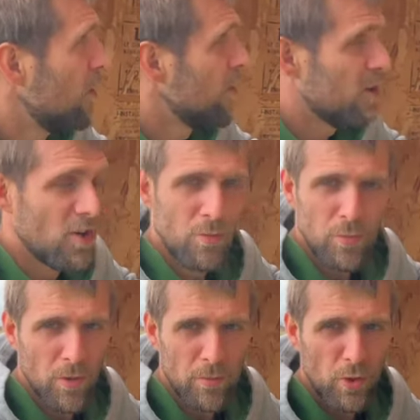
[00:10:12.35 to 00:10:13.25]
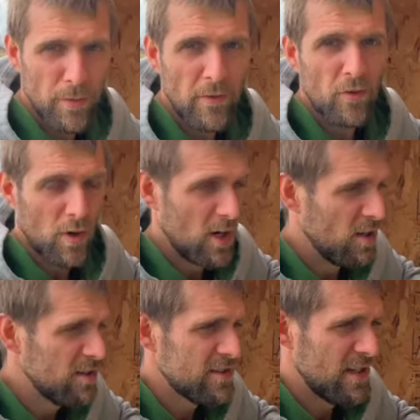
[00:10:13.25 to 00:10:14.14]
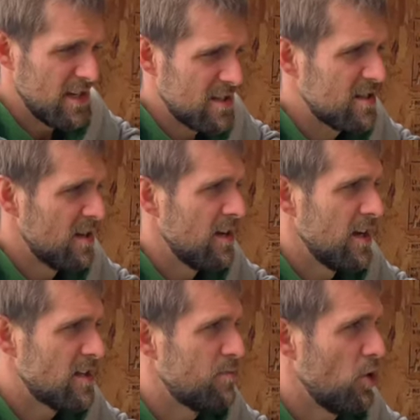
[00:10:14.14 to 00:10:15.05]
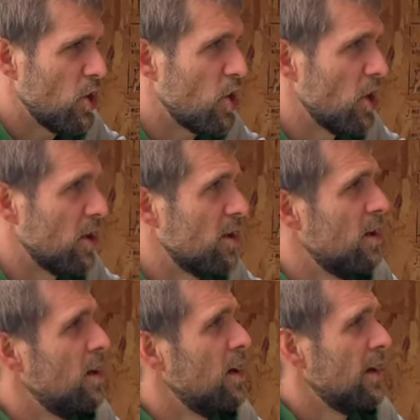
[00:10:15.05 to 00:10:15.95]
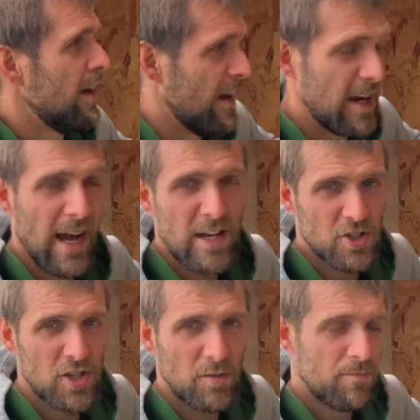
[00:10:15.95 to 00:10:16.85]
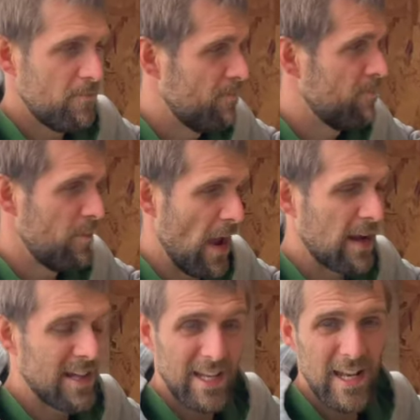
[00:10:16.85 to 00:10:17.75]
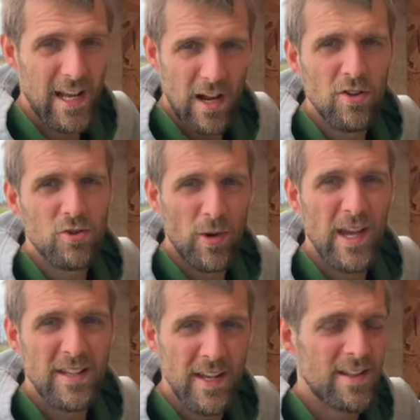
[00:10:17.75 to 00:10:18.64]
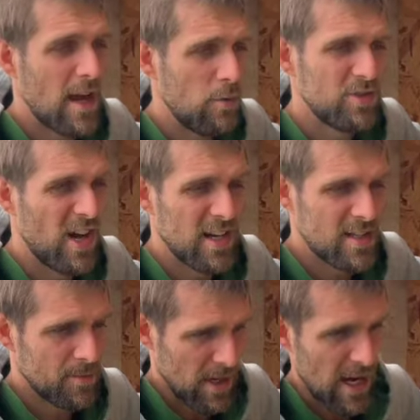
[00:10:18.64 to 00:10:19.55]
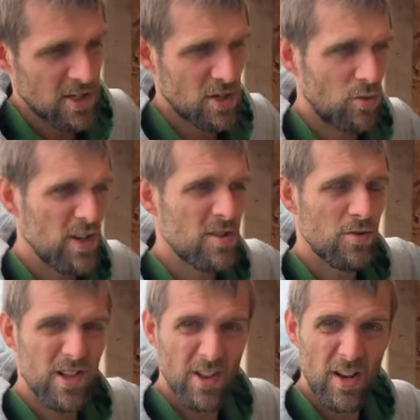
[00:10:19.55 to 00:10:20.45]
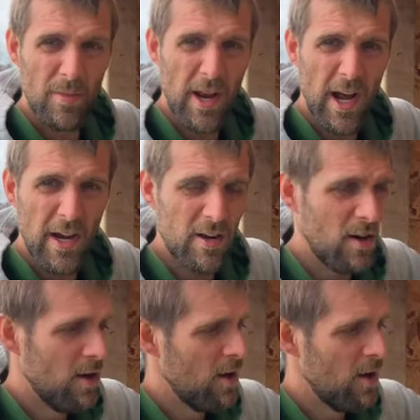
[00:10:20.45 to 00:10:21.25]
you know, put poop everywhere else, it's pretty good. It actually, and cleaning it out the way I did, that was awesome. I actually wished it was a little bit higher,